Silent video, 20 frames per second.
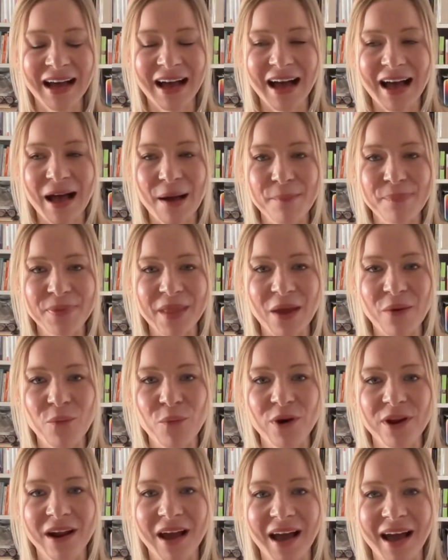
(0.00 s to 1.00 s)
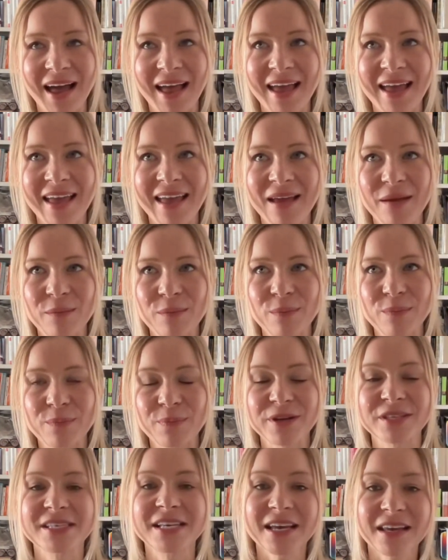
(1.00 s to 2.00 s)
And what I
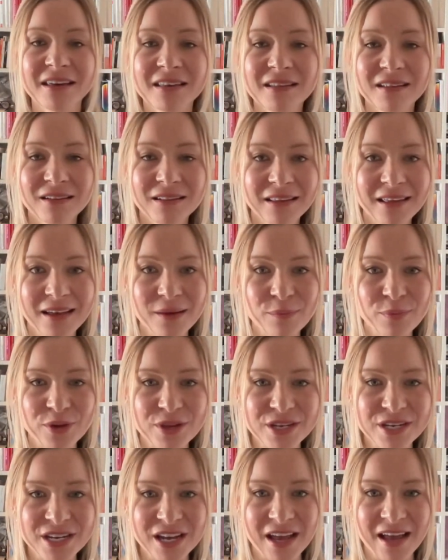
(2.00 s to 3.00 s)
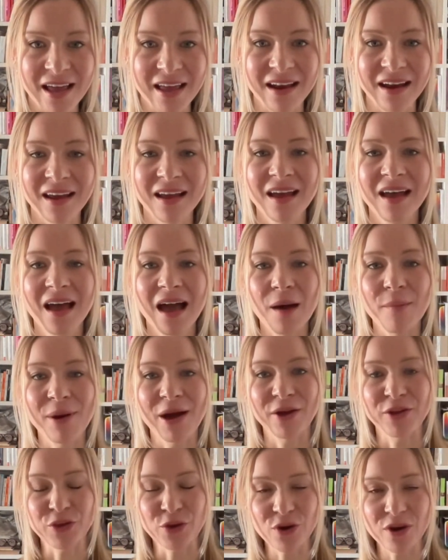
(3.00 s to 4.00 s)
particularly appreciate
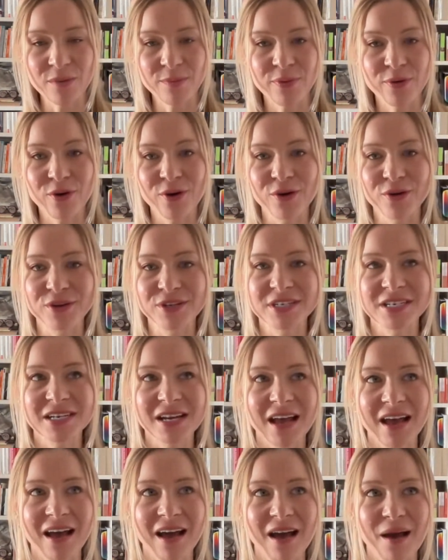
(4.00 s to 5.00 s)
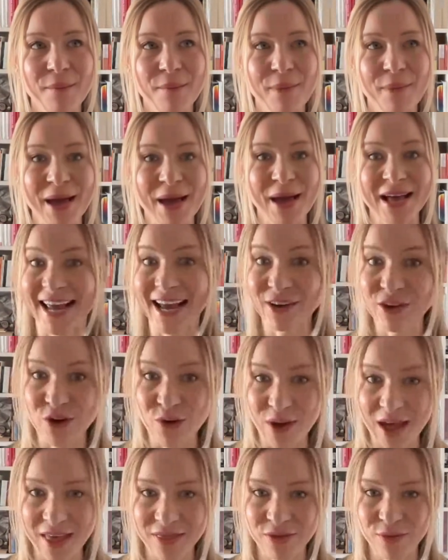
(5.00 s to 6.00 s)
about your approach as a
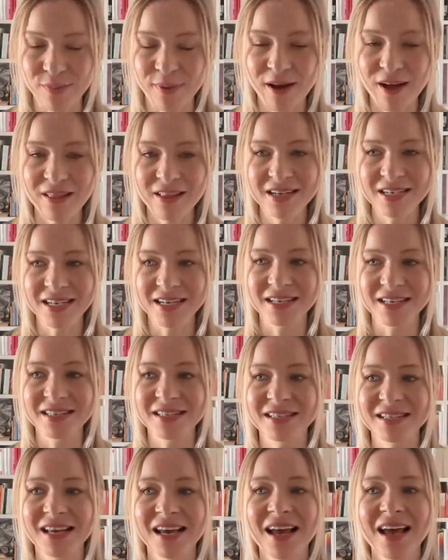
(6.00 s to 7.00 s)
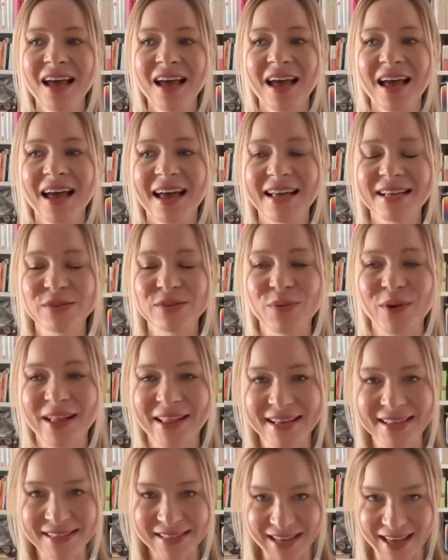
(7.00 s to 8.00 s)
techno-anthropologist, as well
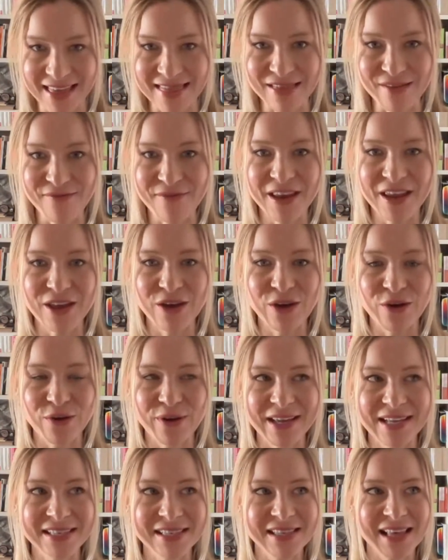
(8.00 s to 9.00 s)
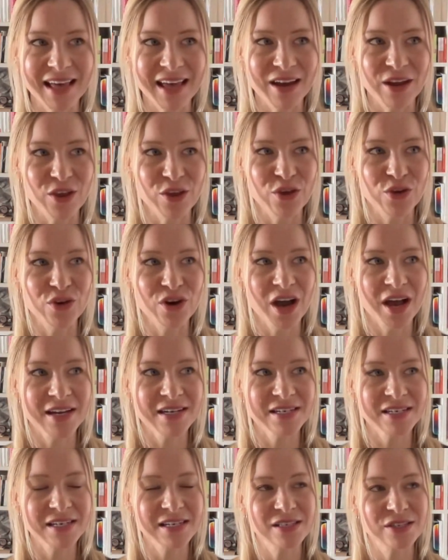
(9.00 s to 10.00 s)
as in the video, is that you're
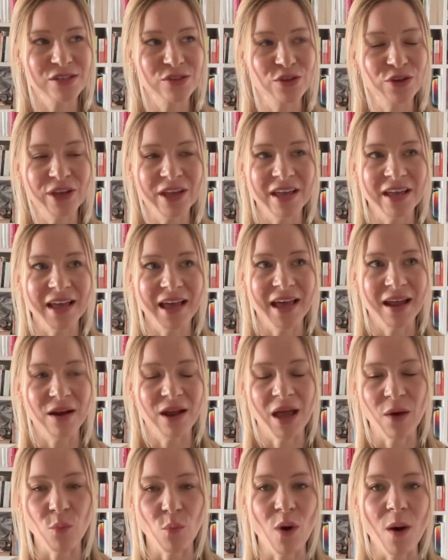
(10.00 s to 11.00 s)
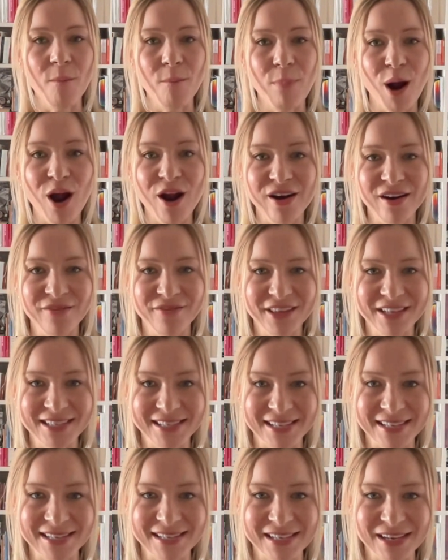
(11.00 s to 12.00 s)
not just looking at one part of the
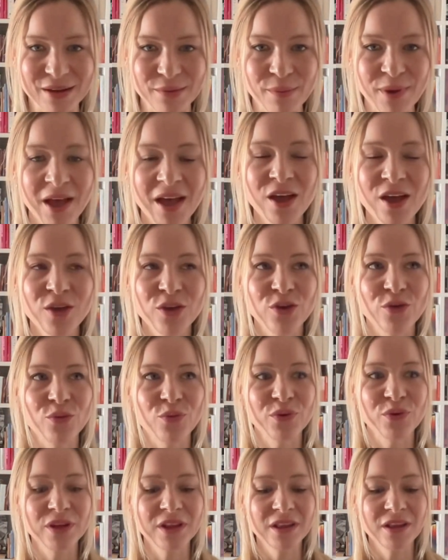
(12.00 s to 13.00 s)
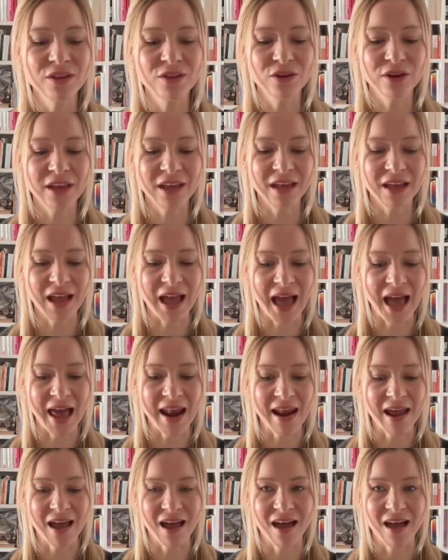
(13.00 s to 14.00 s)
system. You're really looking at
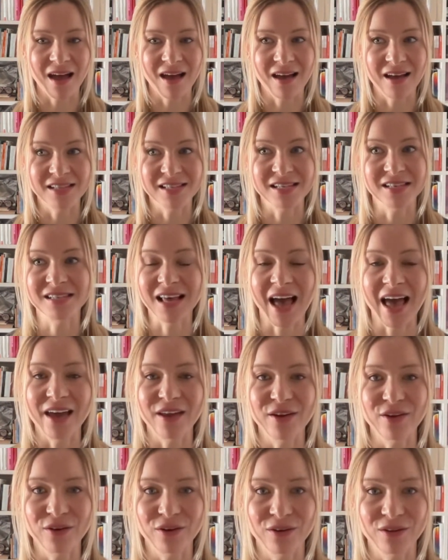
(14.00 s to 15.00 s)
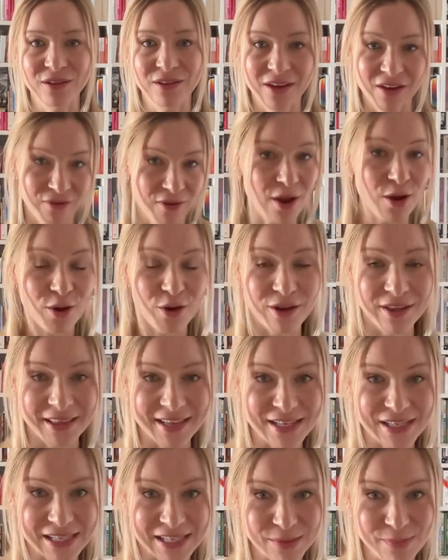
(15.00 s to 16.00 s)
a societal, or at
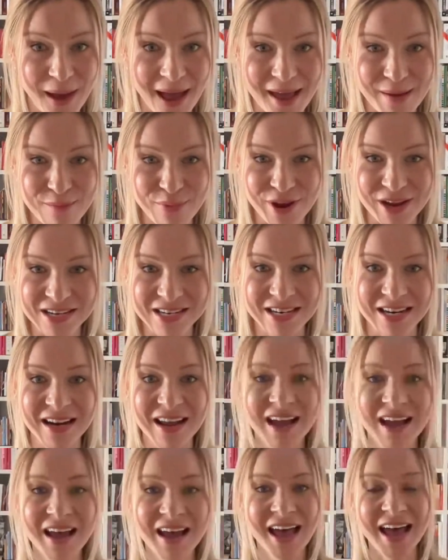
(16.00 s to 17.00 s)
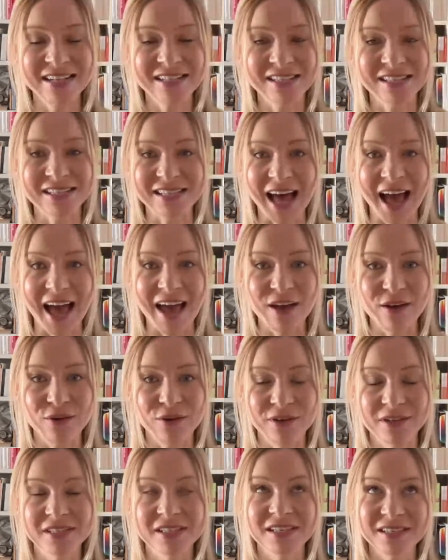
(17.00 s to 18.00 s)
least is my impression, at a
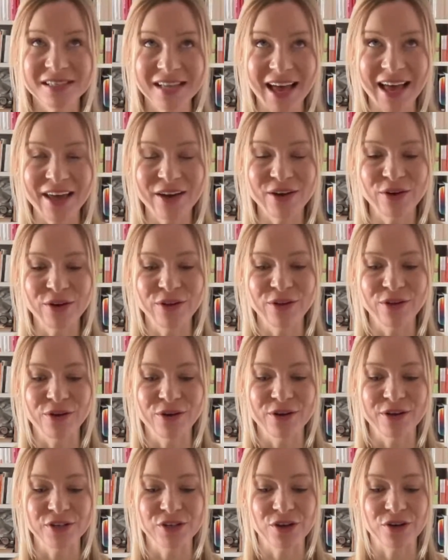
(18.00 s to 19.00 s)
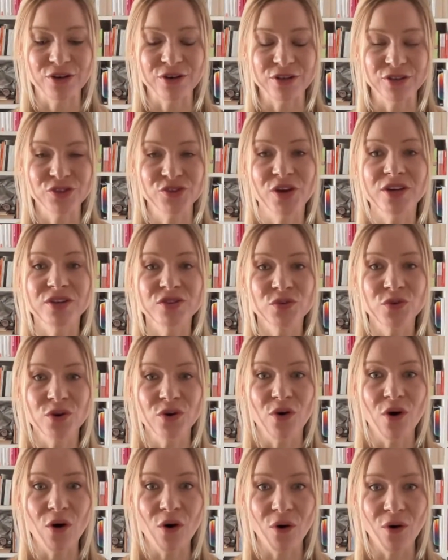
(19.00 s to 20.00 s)
societal or structural
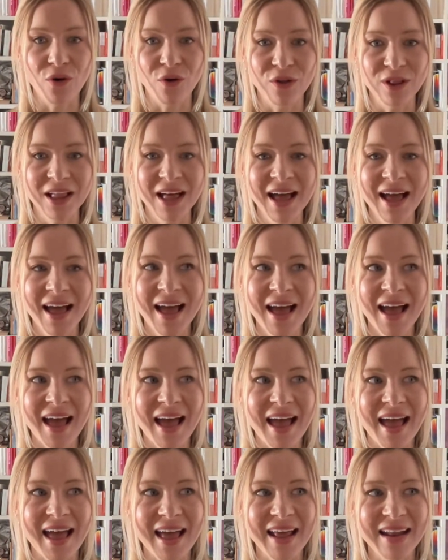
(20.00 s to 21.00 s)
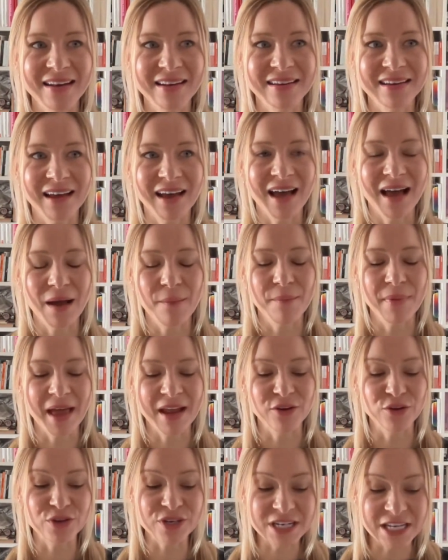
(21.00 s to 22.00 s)
whole, and
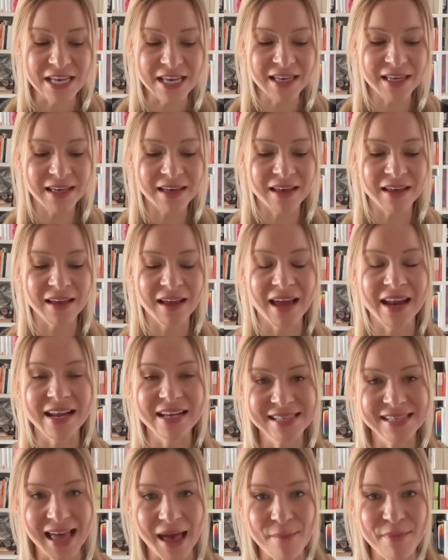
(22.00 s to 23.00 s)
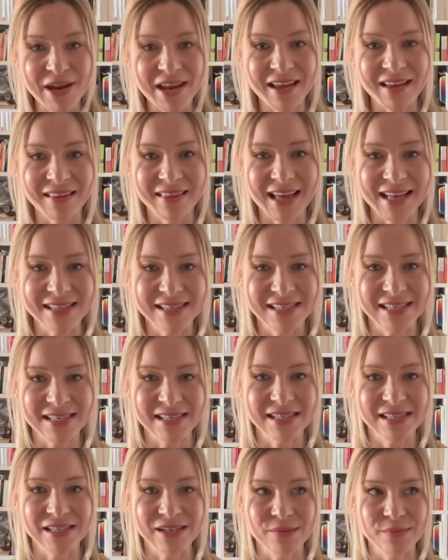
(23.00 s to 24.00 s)
critiquing and examining that
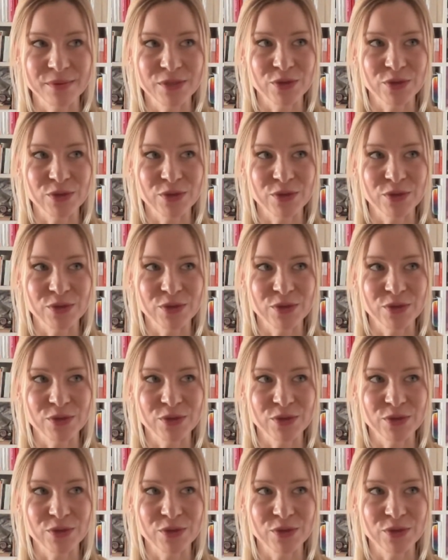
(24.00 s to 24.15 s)
system.